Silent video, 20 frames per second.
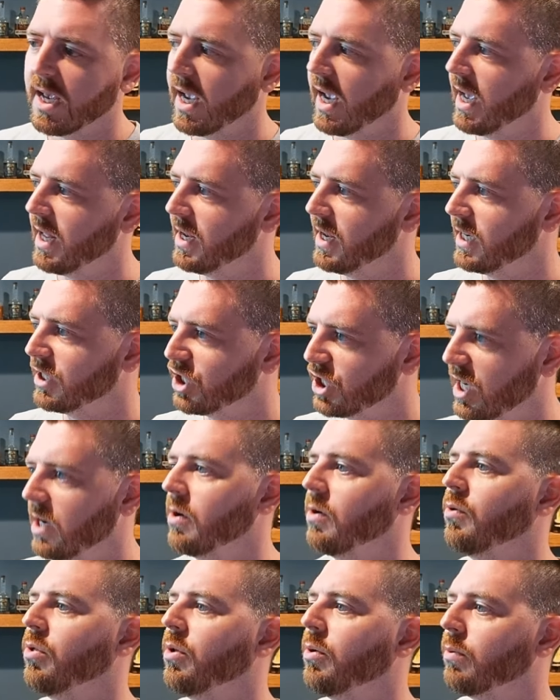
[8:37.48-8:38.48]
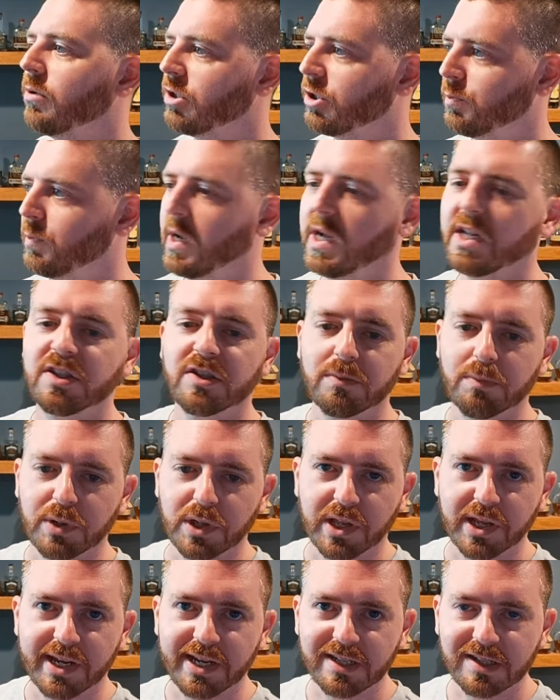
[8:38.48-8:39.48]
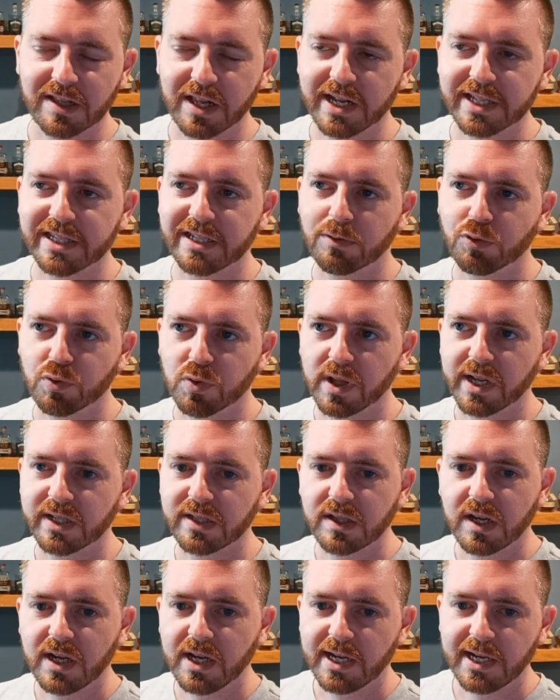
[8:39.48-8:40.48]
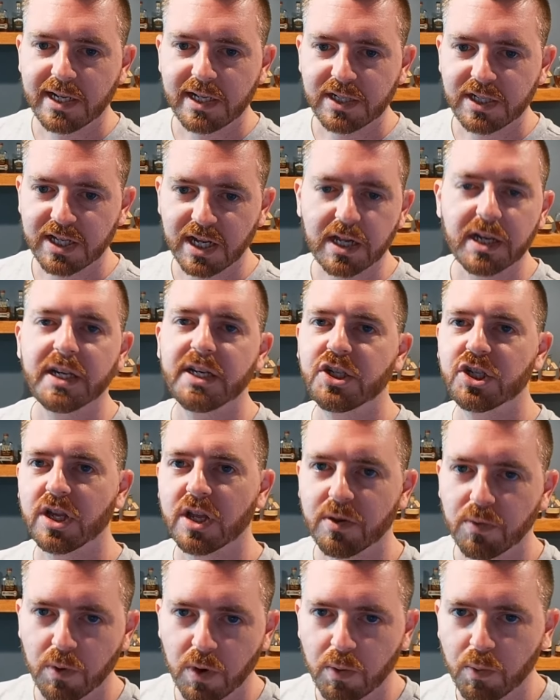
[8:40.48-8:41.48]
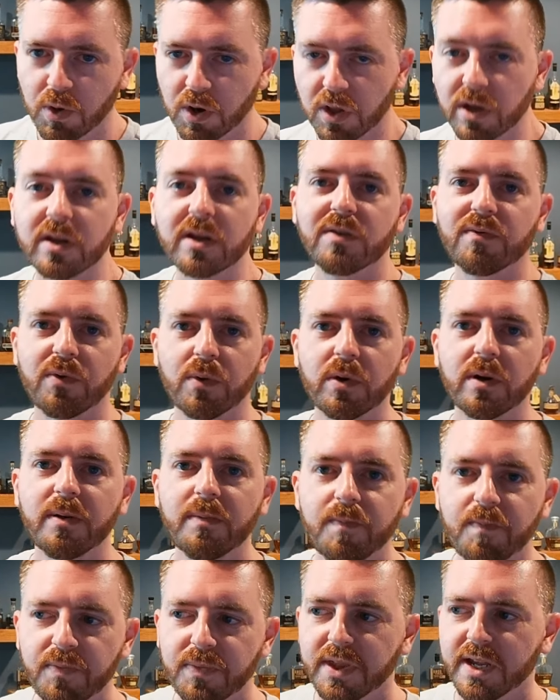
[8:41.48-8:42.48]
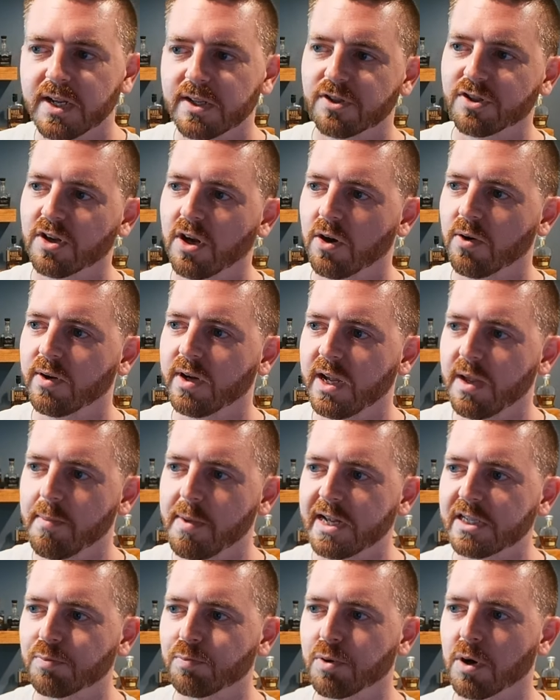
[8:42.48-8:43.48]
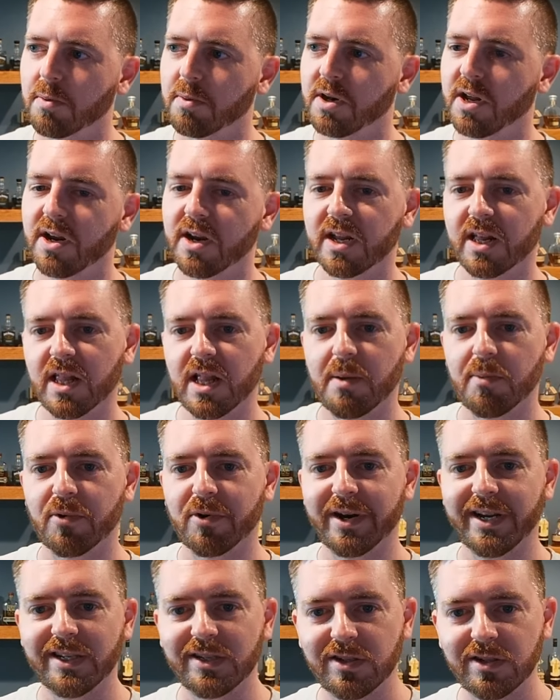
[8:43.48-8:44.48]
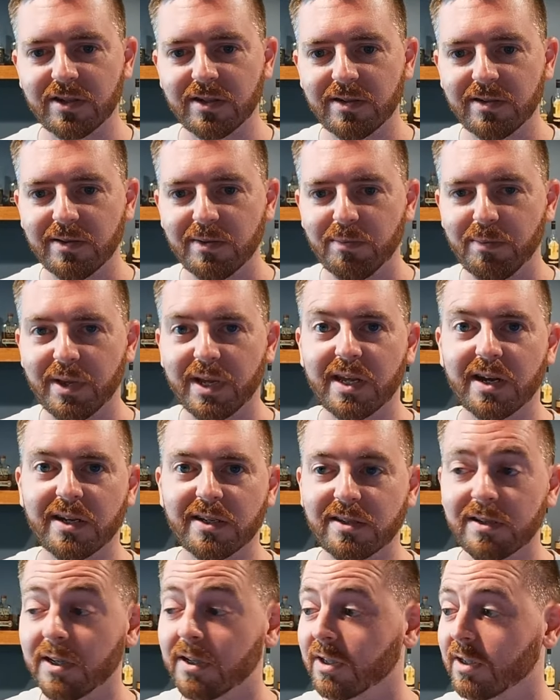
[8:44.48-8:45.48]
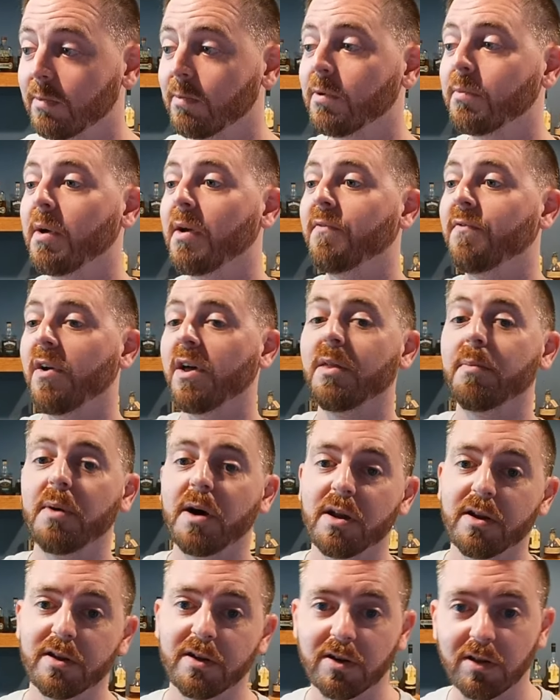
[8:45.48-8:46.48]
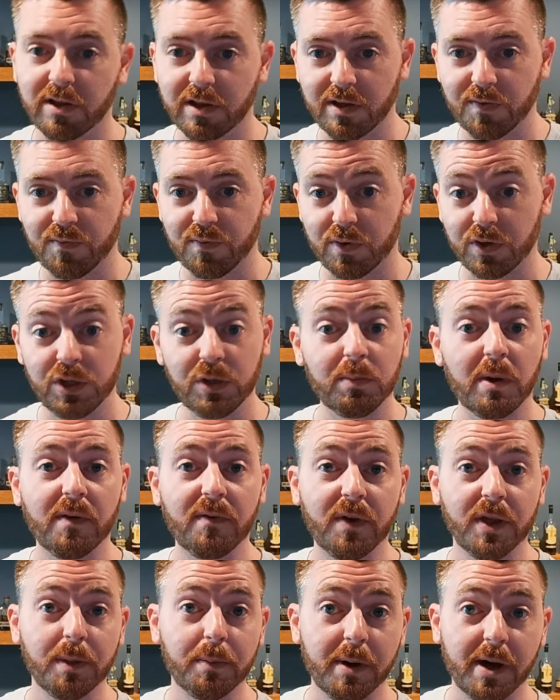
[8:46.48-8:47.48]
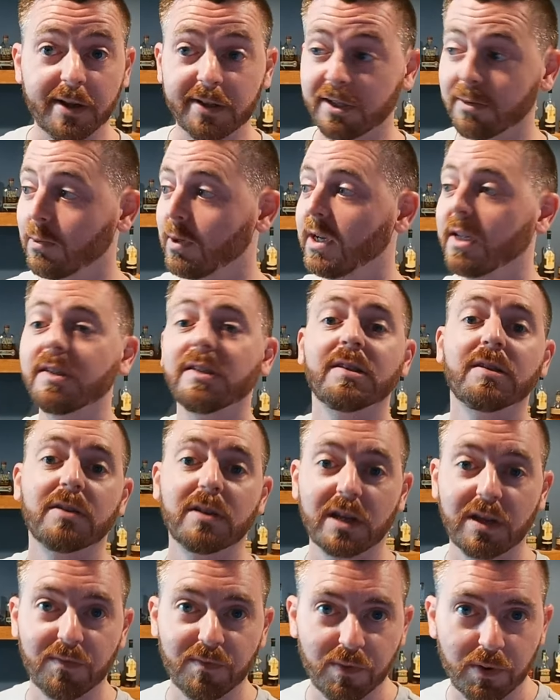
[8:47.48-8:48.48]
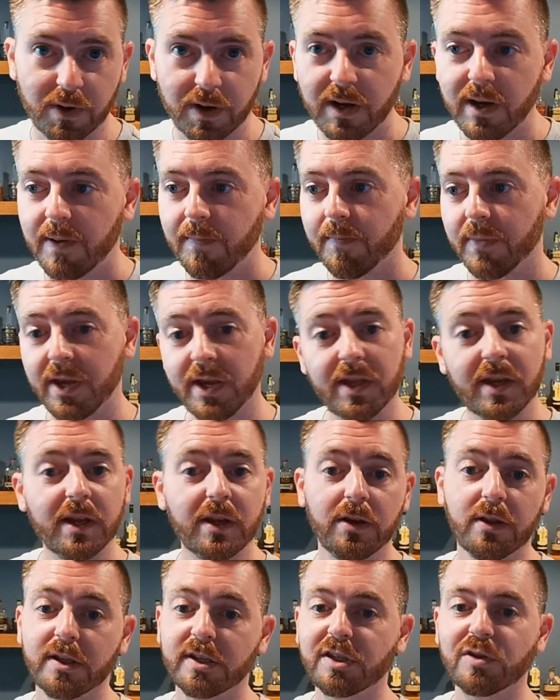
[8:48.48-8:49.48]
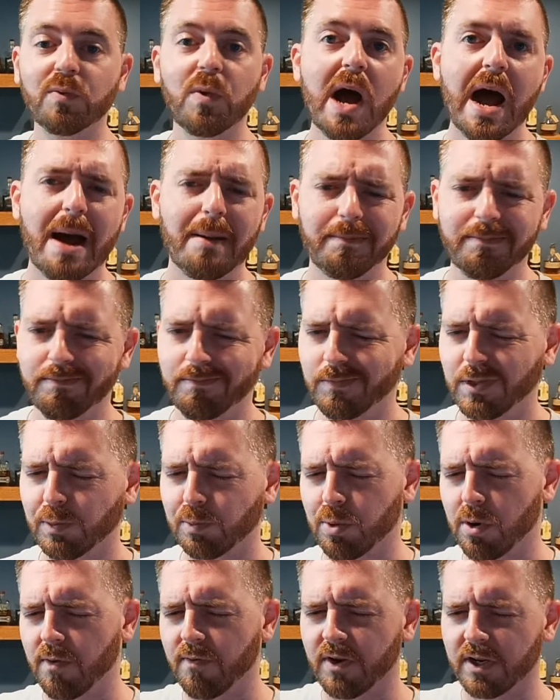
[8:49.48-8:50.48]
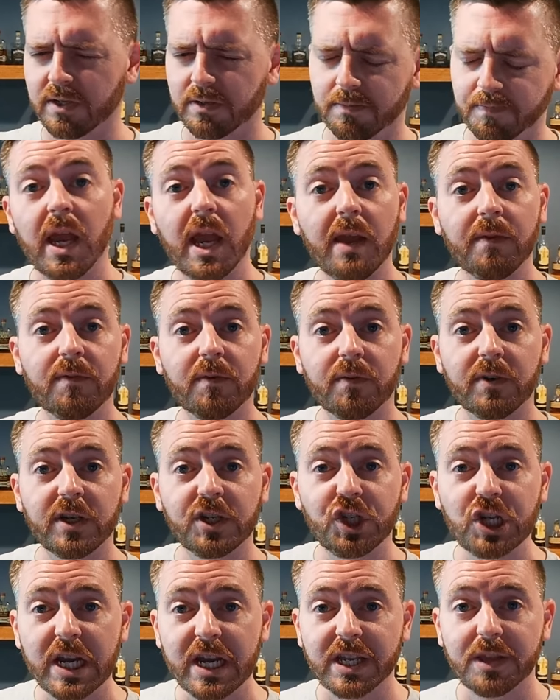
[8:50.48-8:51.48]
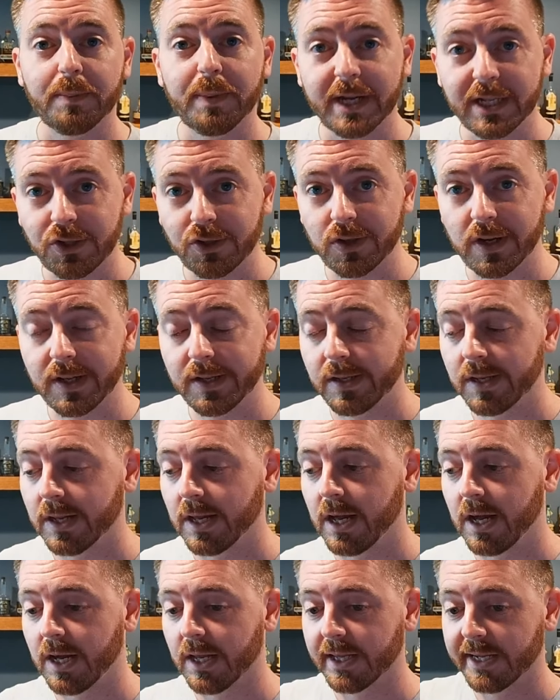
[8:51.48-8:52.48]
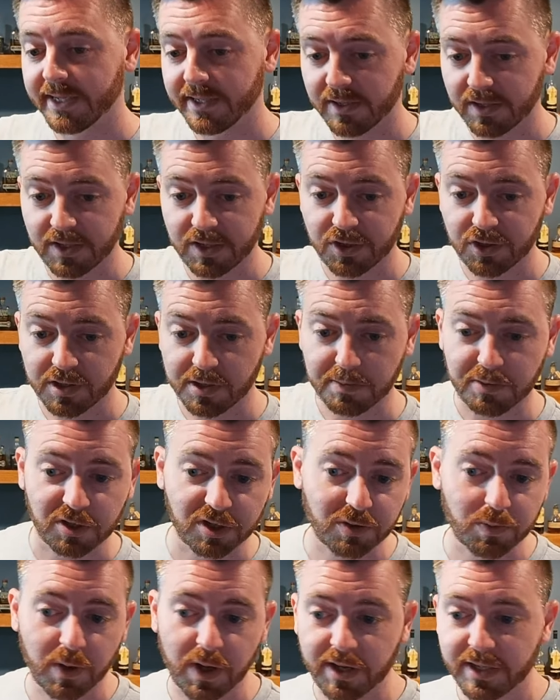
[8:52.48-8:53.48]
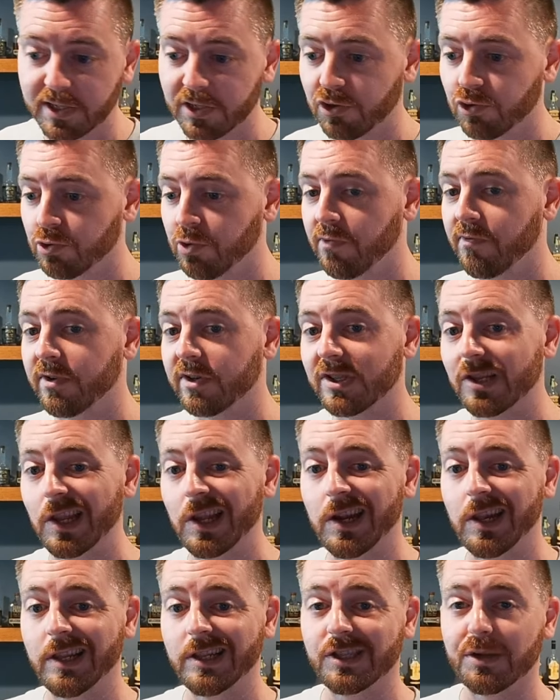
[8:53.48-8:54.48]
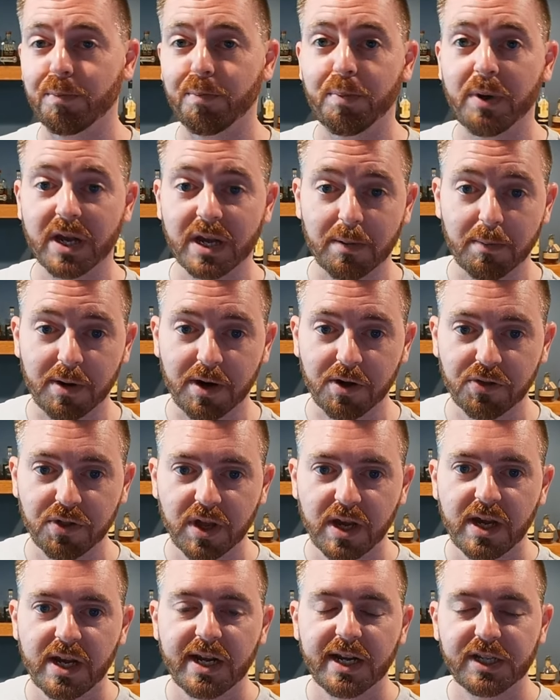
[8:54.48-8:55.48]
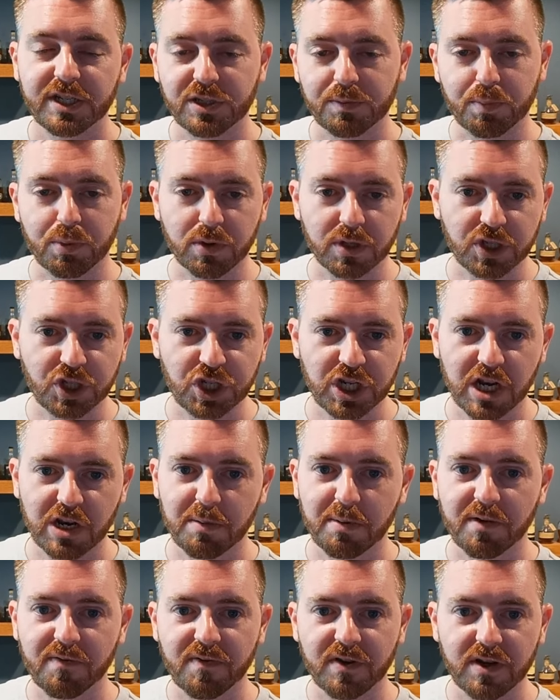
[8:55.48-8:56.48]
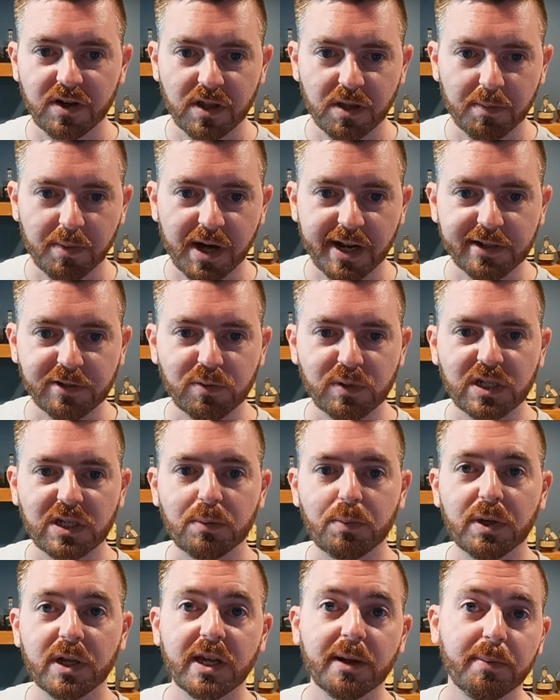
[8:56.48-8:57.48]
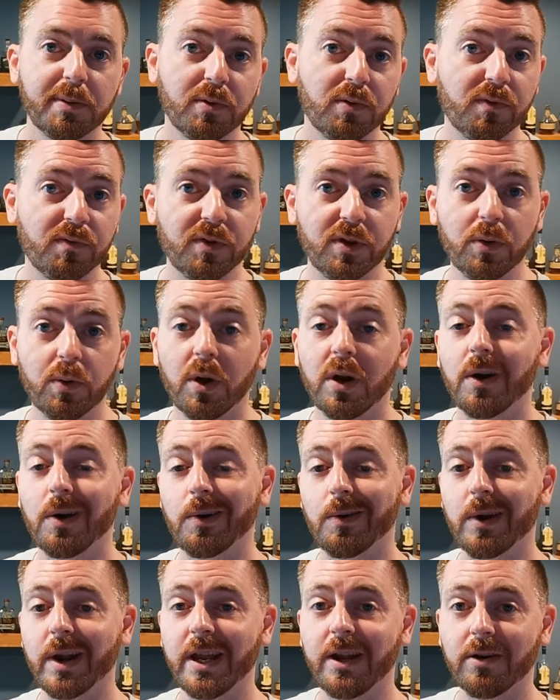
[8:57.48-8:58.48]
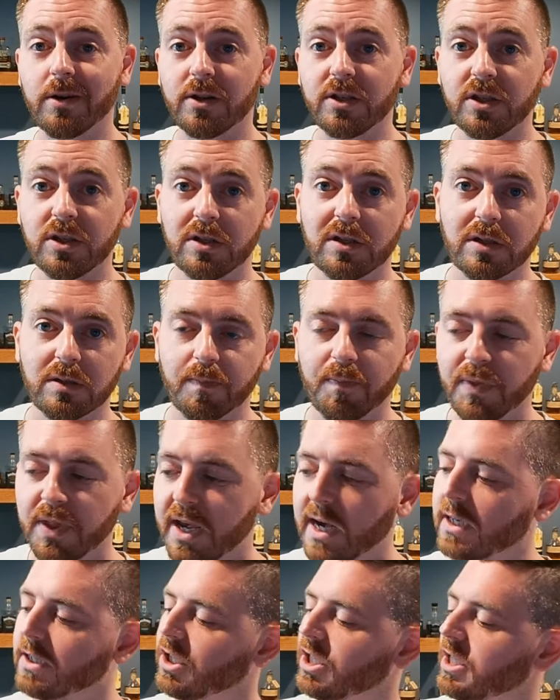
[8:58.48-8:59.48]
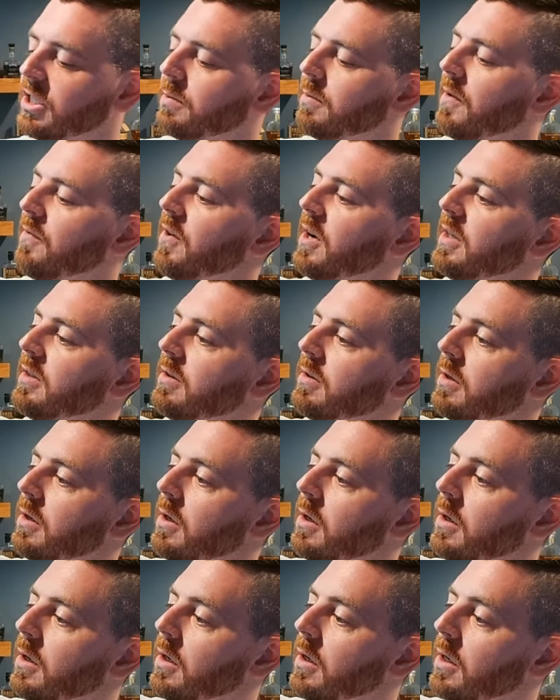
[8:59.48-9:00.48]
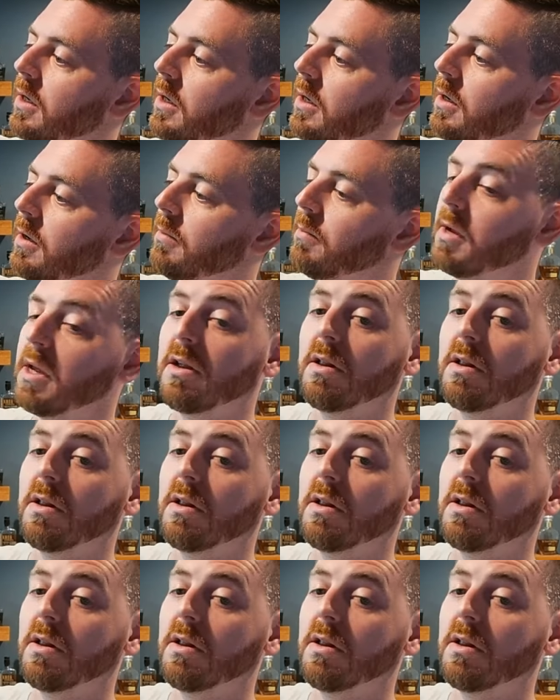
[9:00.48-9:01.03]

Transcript: and uh, sharing the responsibilities. A lot of times we're like telling each other what we're looking for. So it makes bourbon hunting a lot more easier because someone might find the bottle you're looking for and you might find the bottle someone else is looking for. And they can do the swap. It's perfect. And feel free to check out the Patreon. Uh, link is in the description as well. You can join for as little as a buck a month and support the channel by funding the bottles we get to pick up and review right here on YouTube. Cheers, my friends. May